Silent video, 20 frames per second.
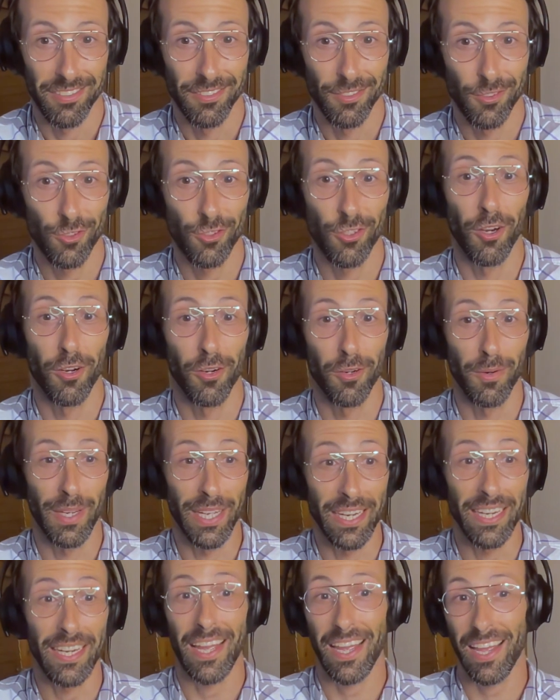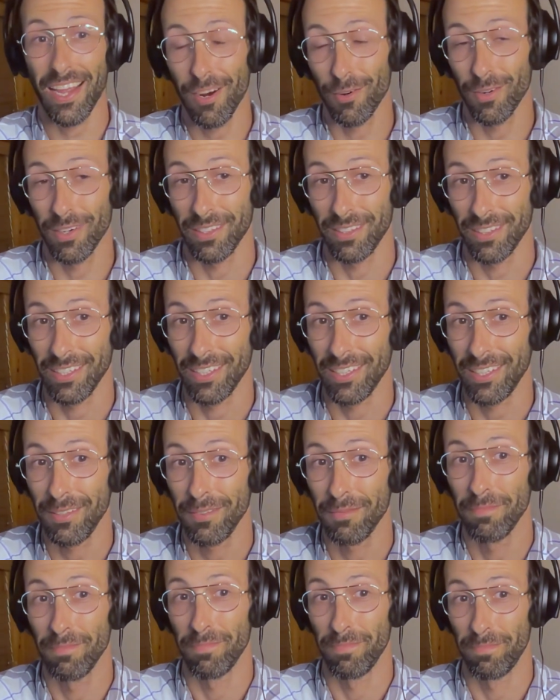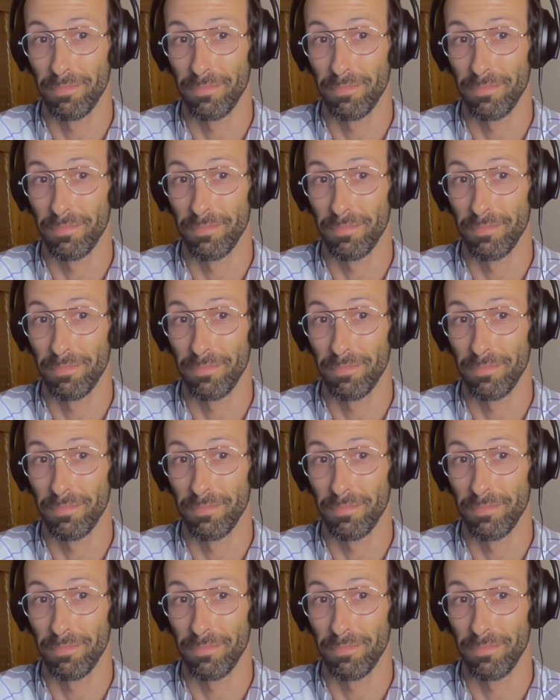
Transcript: So inherently,